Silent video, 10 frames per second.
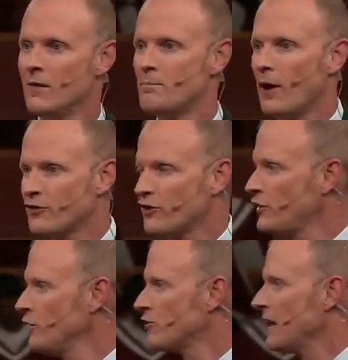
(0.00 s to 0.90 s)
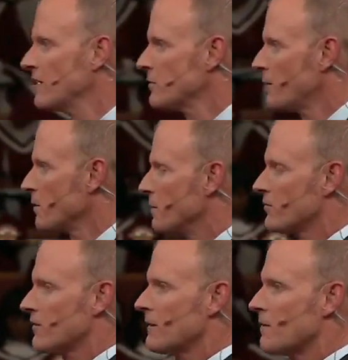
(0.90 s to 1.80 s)
Persecution has a
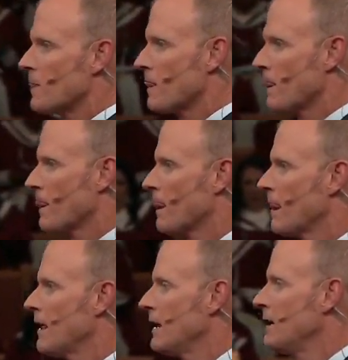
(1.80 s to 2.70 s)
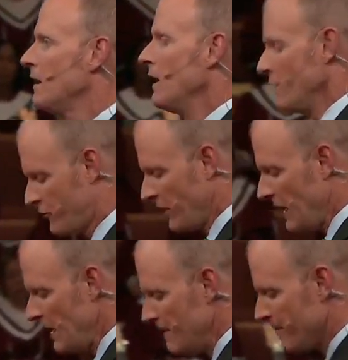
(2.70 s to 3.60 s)
purpose. You
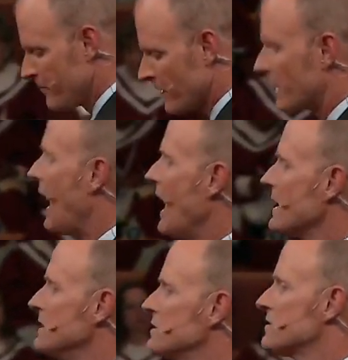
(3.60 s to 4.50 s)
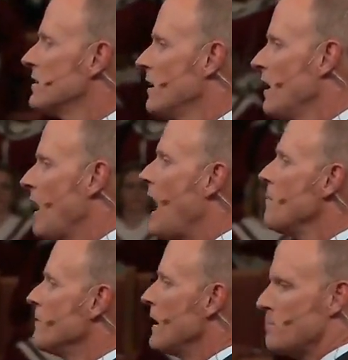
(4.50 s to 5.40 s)
see, God is
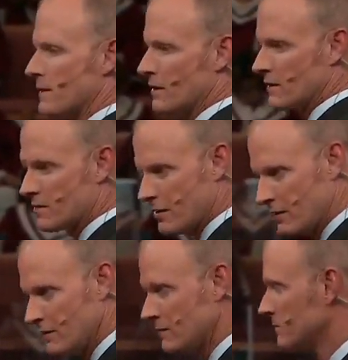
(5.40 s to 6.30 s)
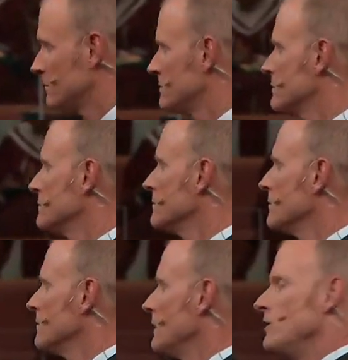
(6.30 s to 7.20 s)
omnipotent.
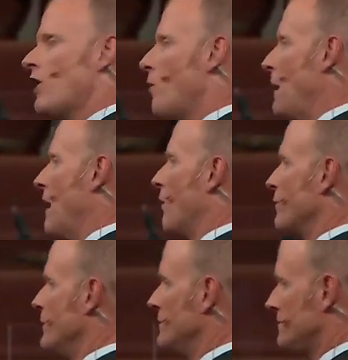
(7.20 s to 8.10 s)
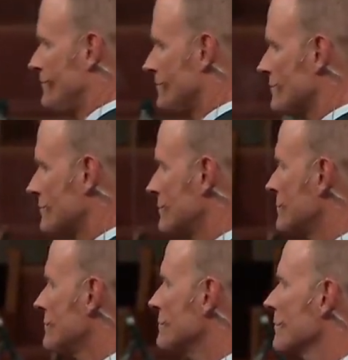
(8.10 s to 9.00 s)
He's all-powerful.
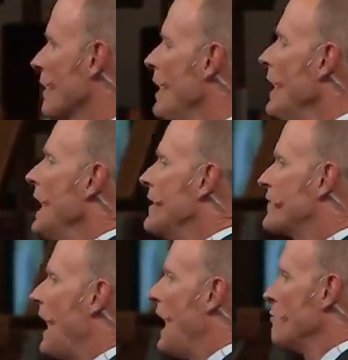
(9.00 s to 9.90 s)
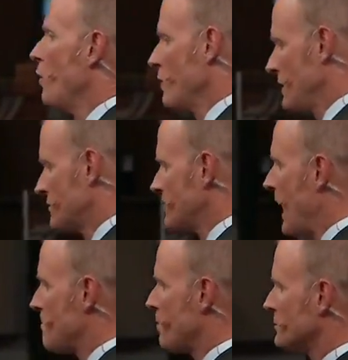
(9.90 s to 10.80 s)
If God wanted to
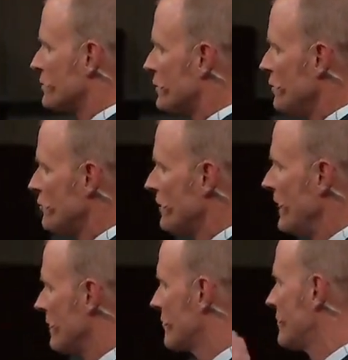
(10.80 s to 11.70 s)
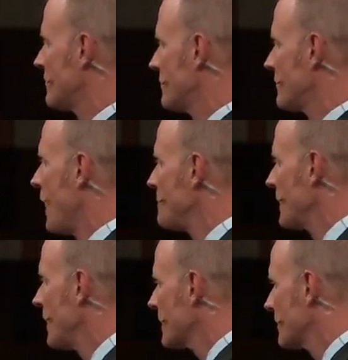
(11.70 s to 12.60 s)
stop persecution, he could stop it
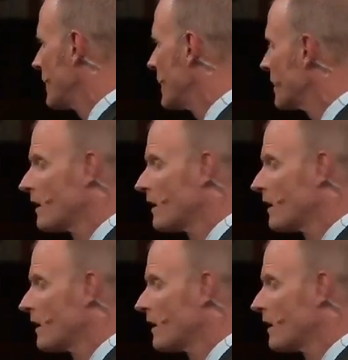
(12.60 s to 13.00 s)
like that.